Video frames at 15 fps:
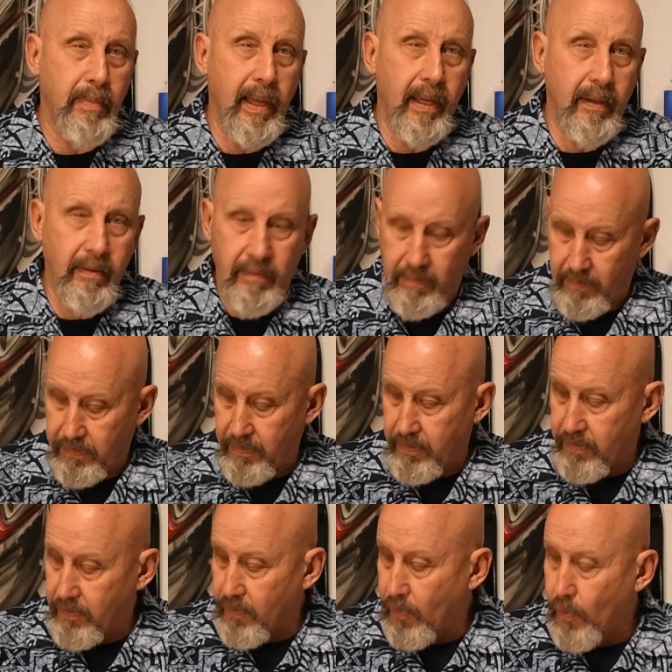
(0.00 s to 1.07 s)
been
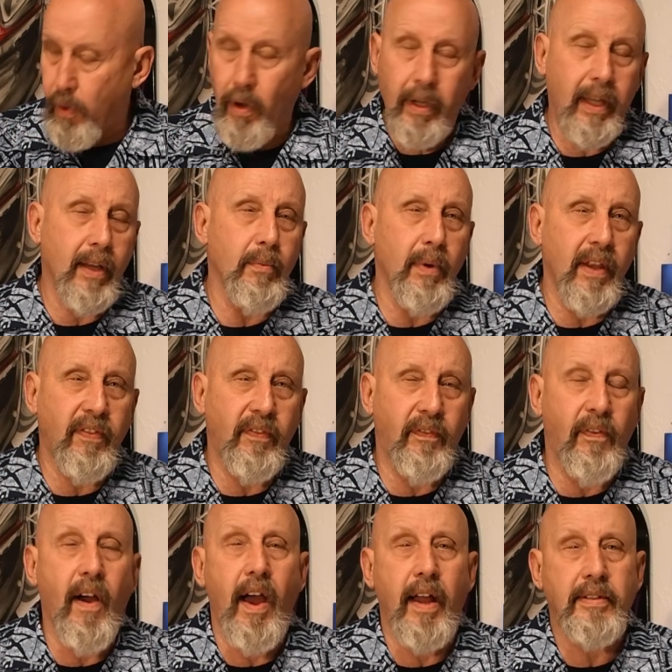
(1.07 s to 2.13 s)
working with
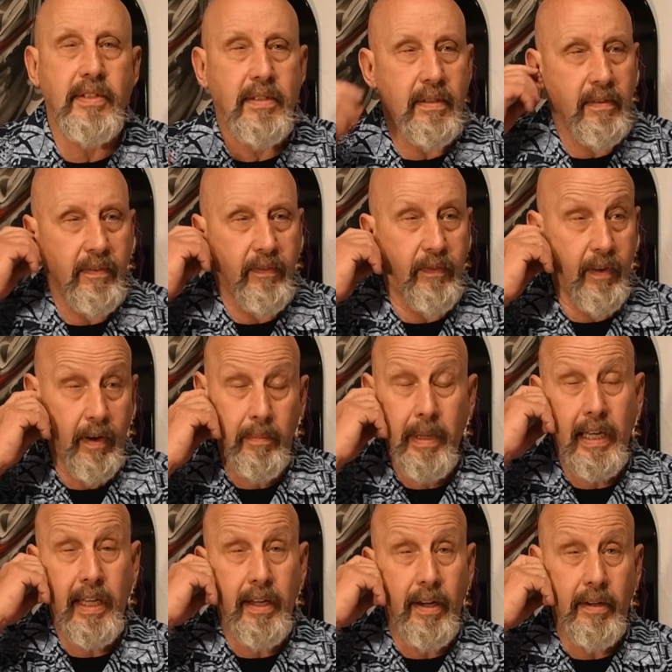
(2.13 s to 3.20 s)
fonts for
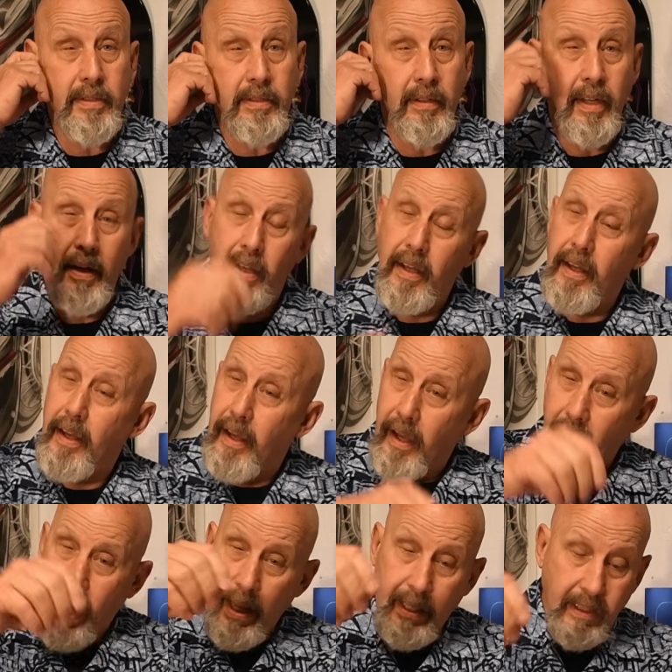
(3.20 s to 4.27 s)
many years.
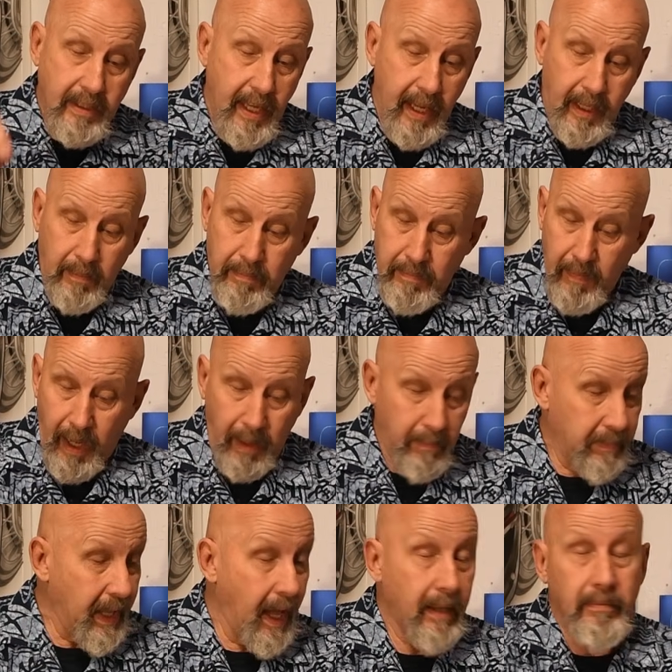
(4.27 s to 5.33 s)
I can take
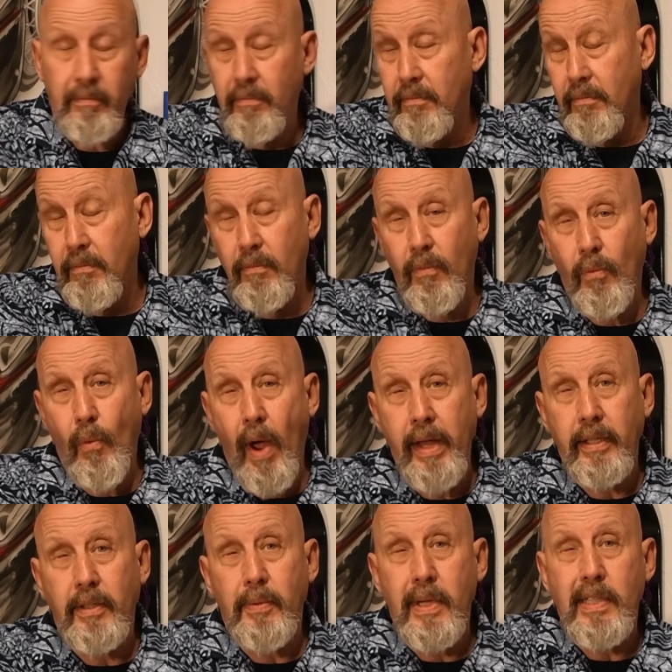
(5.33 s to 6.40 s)
that
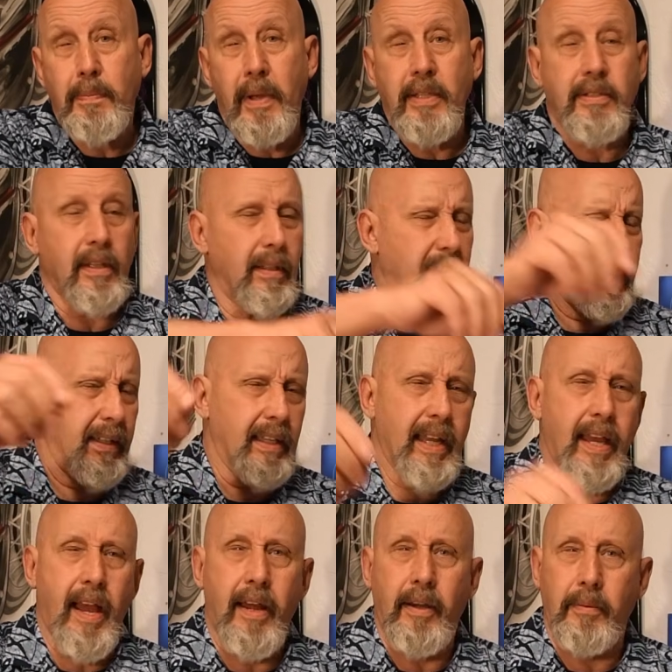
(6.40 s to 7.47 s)
white grease pencil and
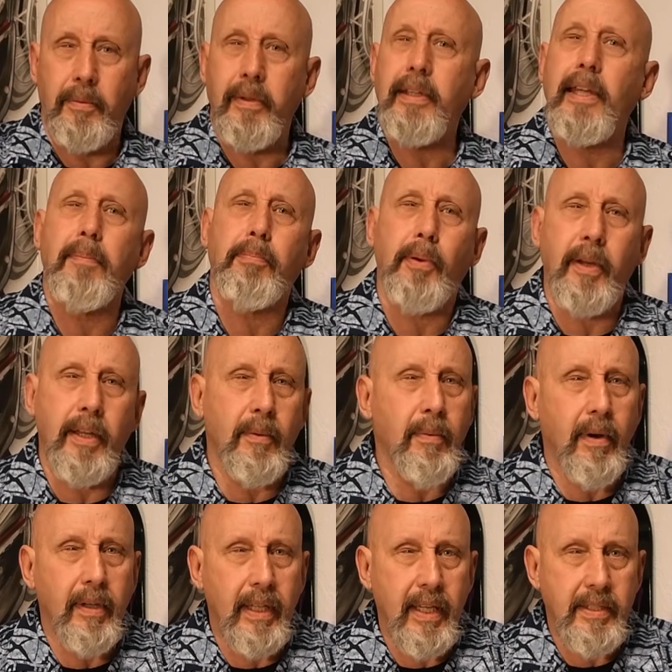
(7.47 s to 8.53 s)
lay out a really pretty
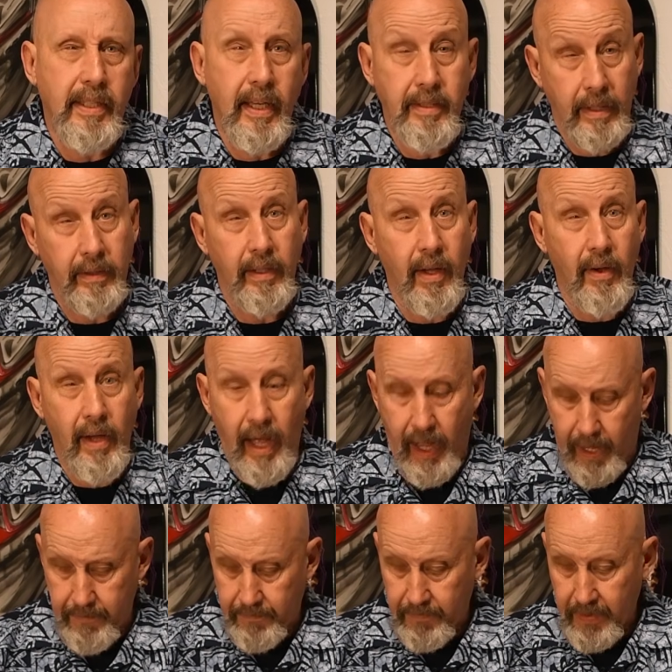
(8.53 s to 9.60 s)
word that says
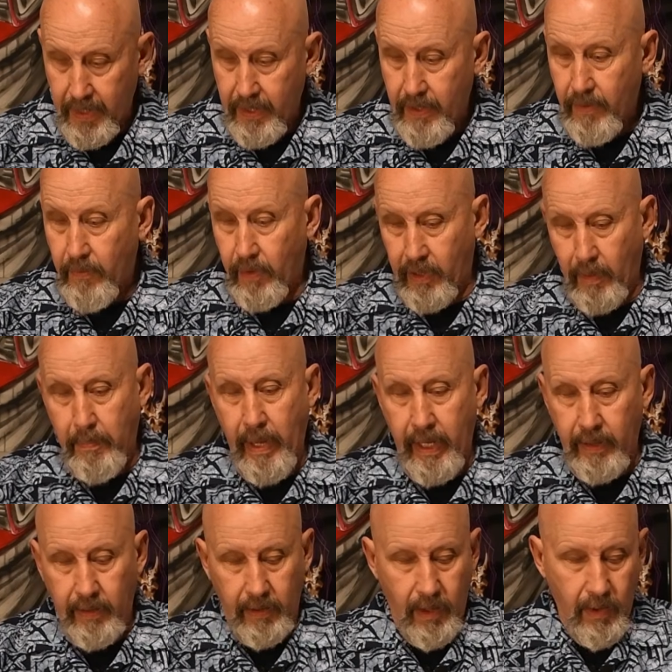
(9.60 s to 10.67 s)
aloha. We're going to
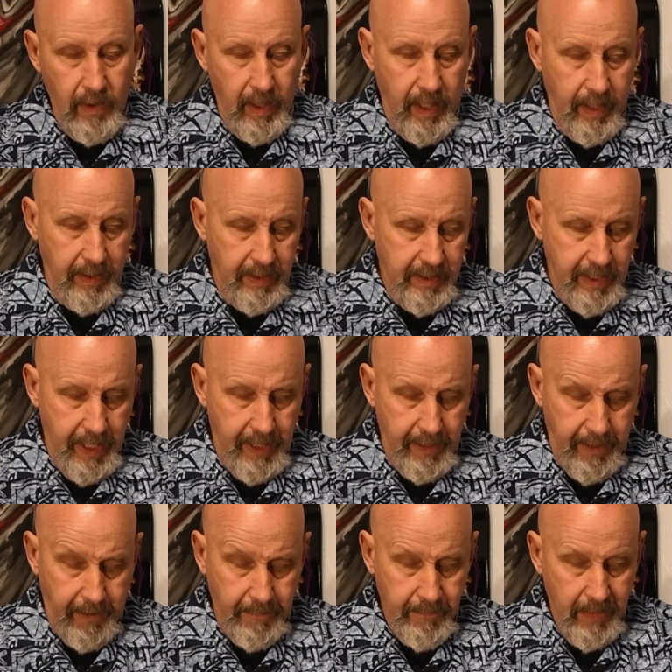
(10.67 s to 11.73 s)
paint aloha on a sign
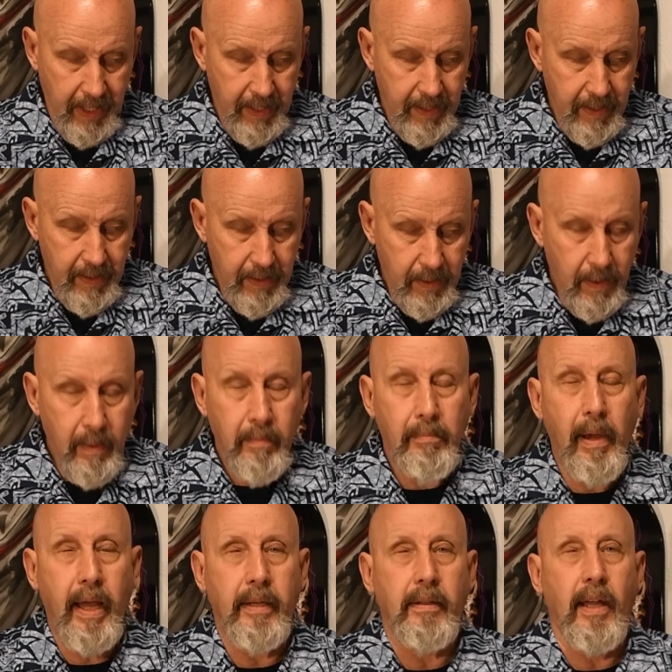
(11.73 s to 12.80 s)
here.
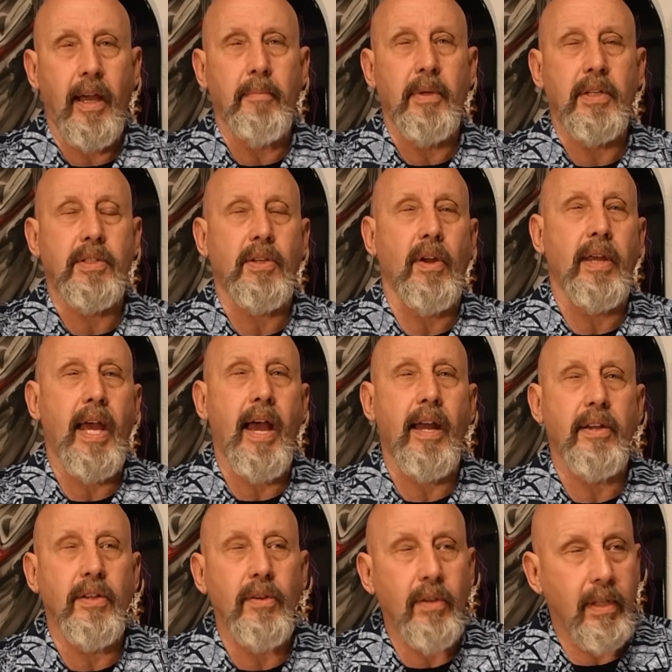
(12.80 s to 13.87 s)
But I'm going to show you how
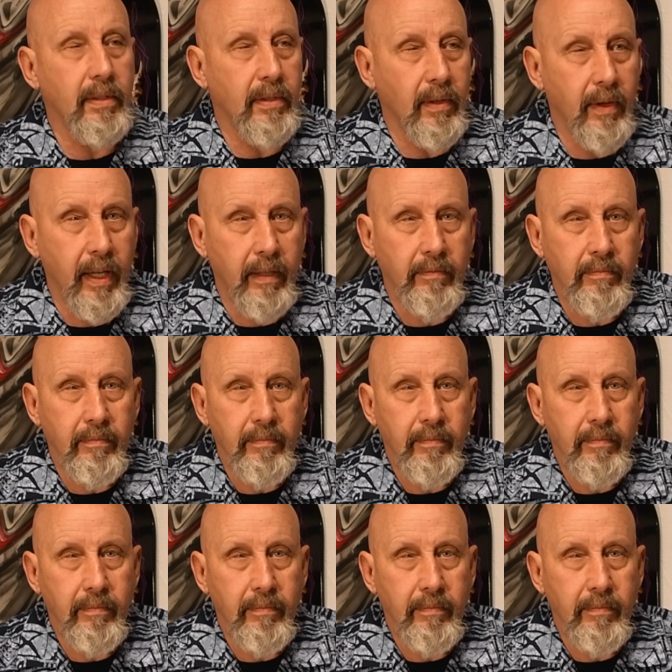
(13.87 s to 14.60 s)
you can do it